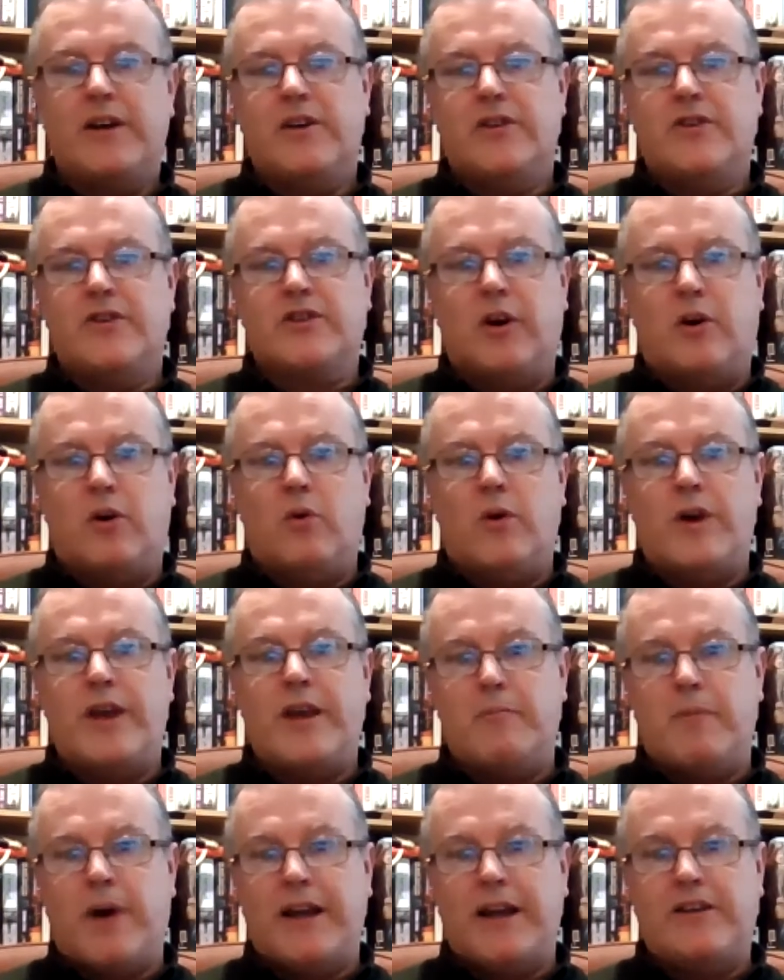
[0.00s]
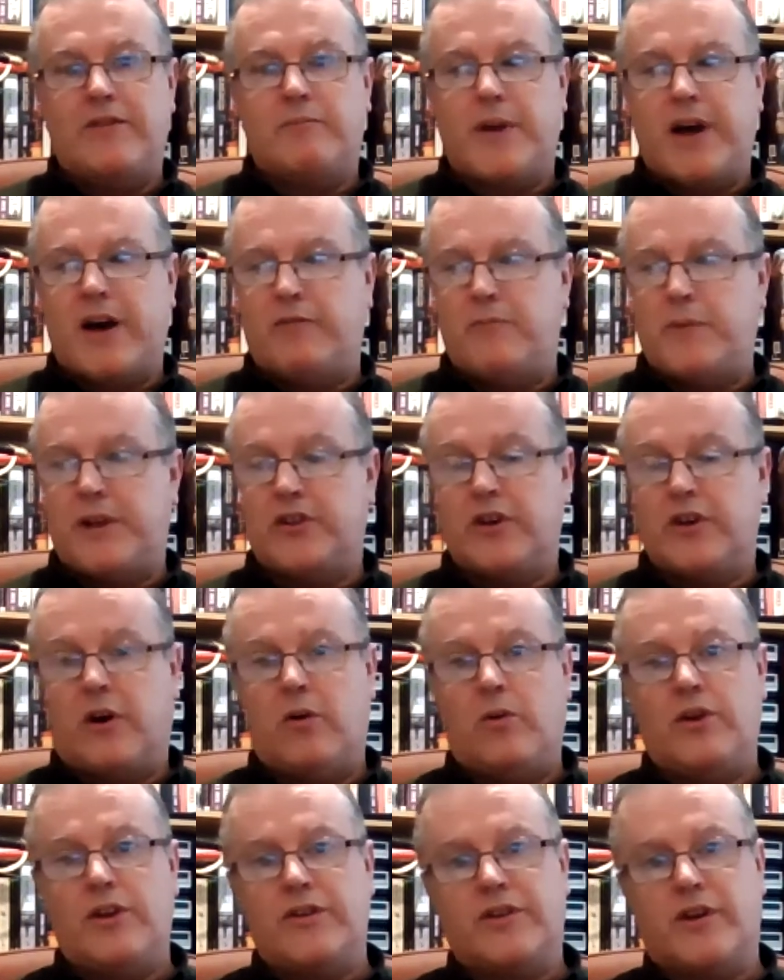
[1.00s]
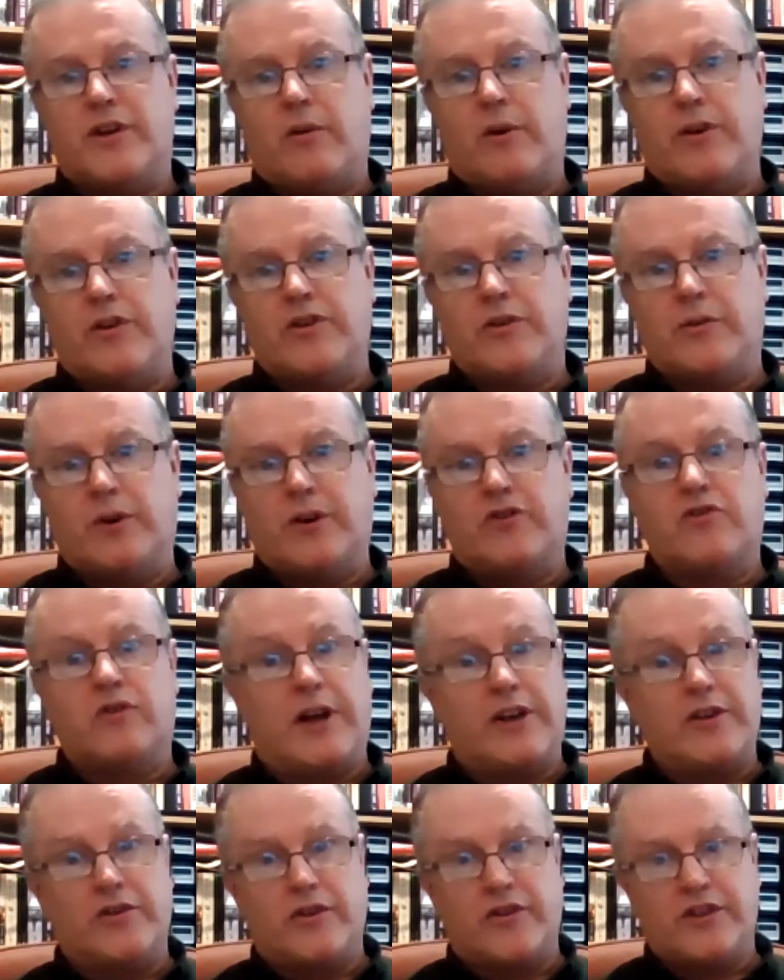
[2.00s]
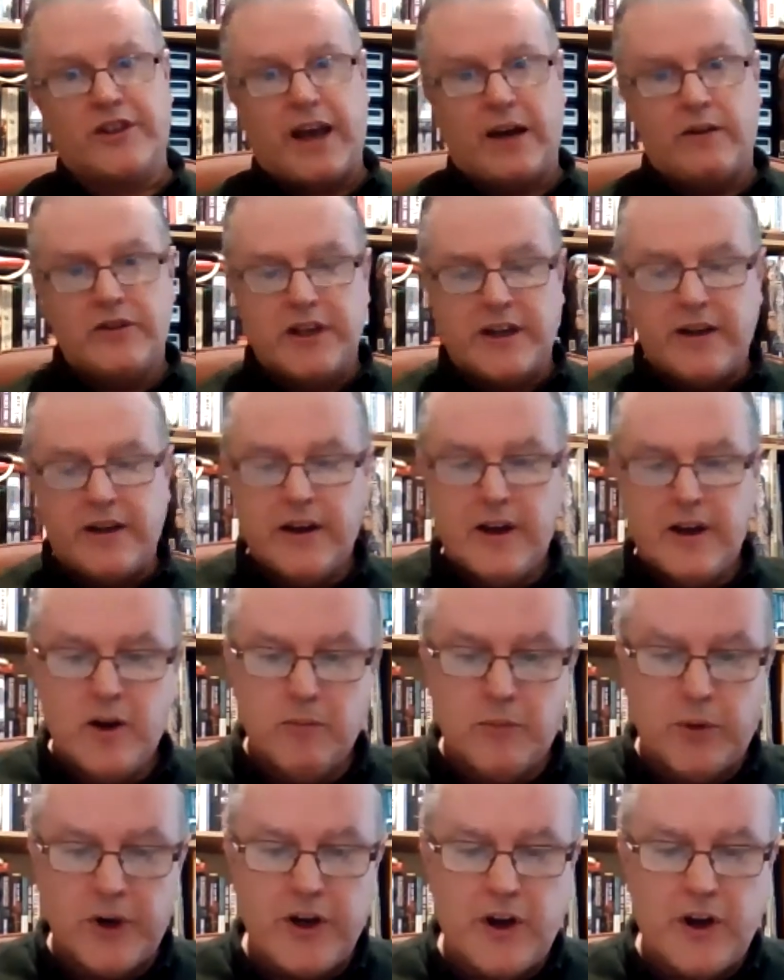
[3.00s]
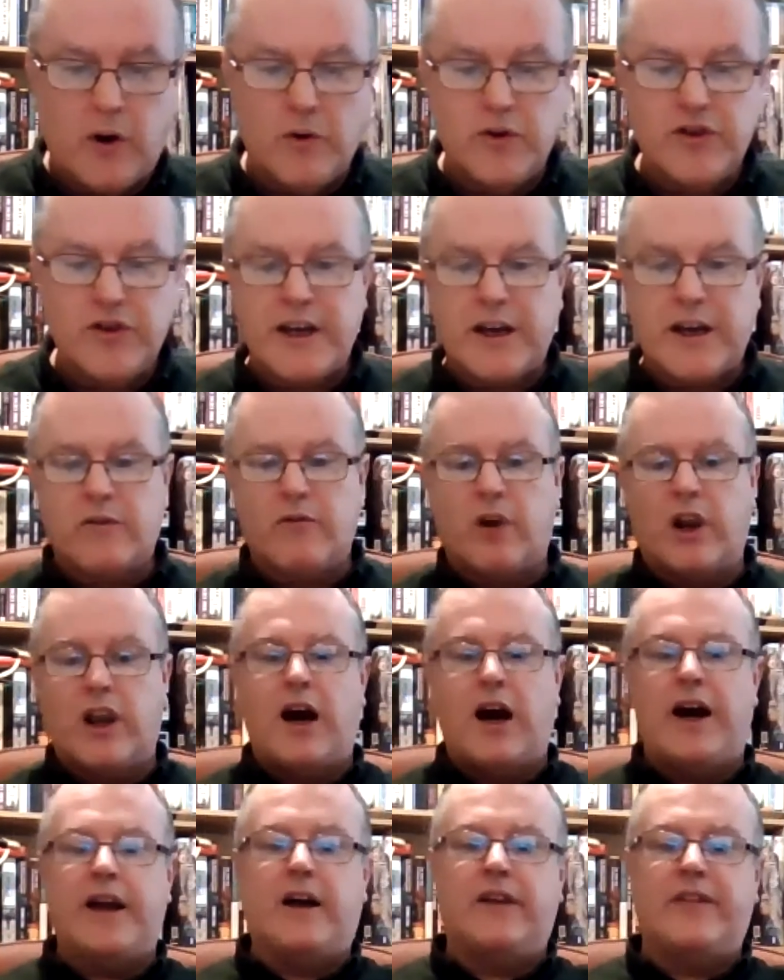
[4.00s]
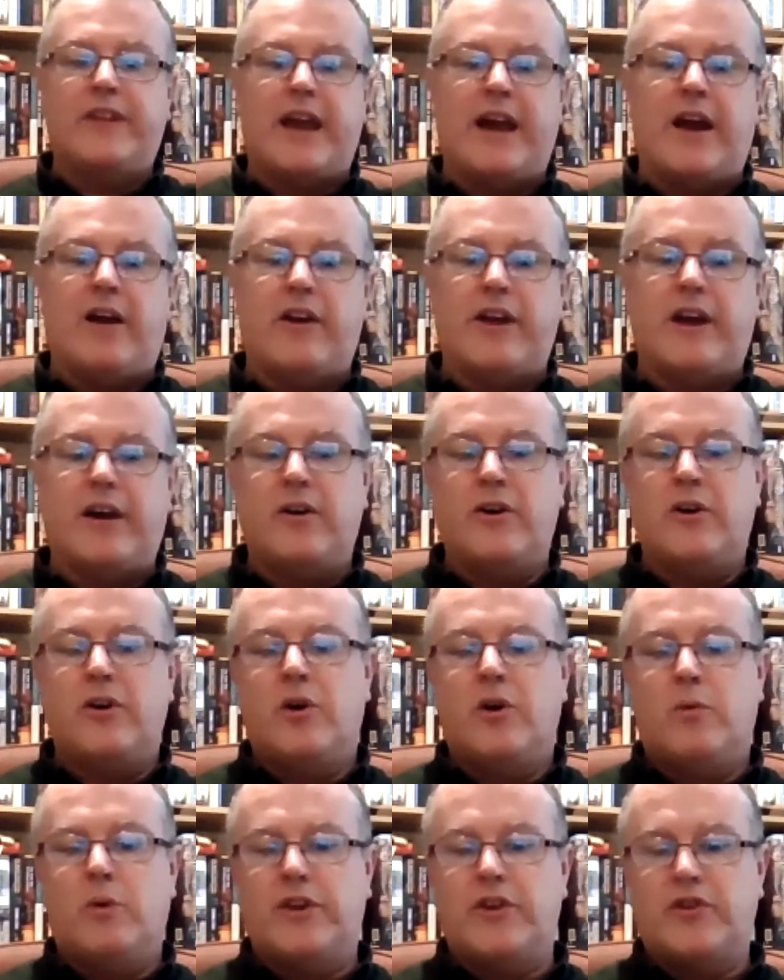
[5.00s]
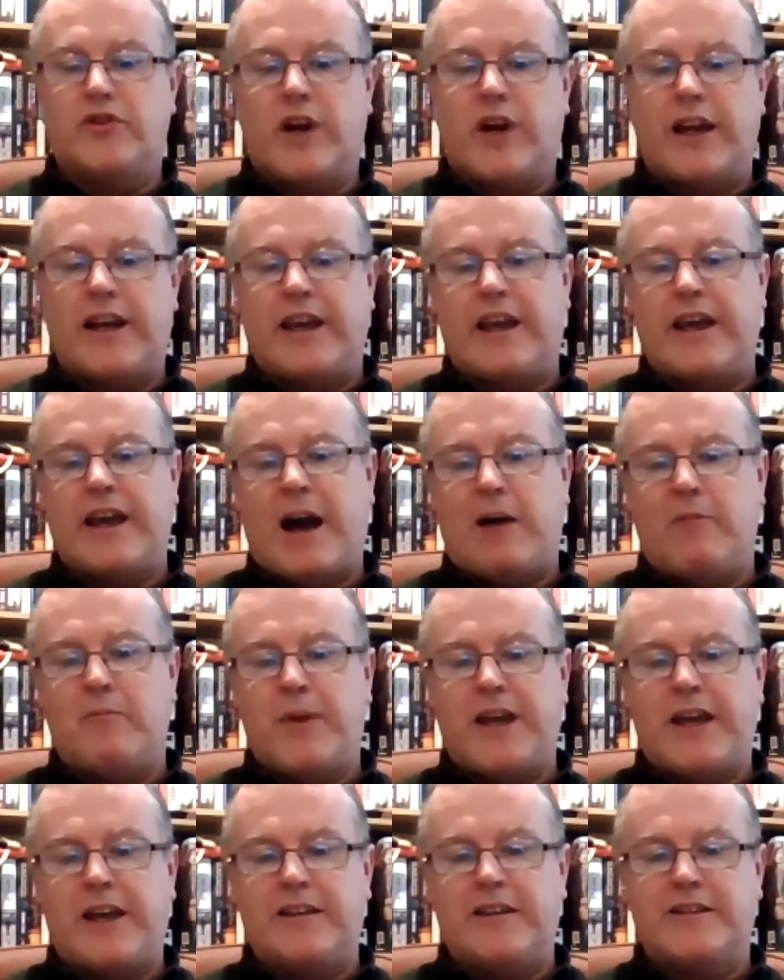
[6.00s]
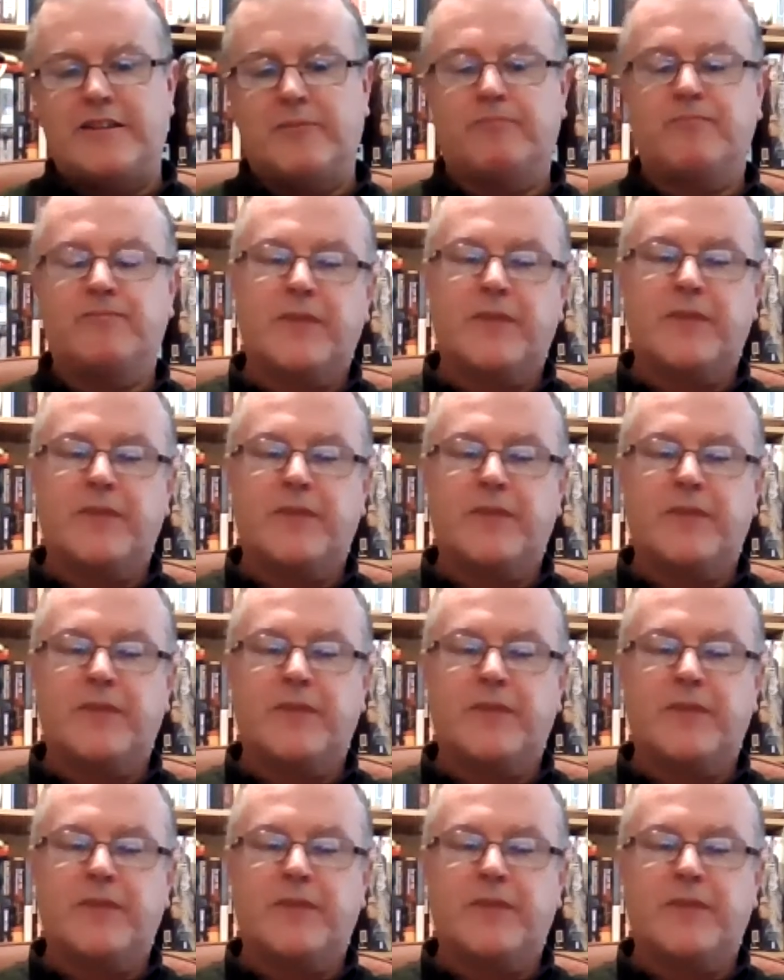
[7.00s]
So he might have been told he's going to a treacherous county, but he knows he can rely on the area where the training camp is.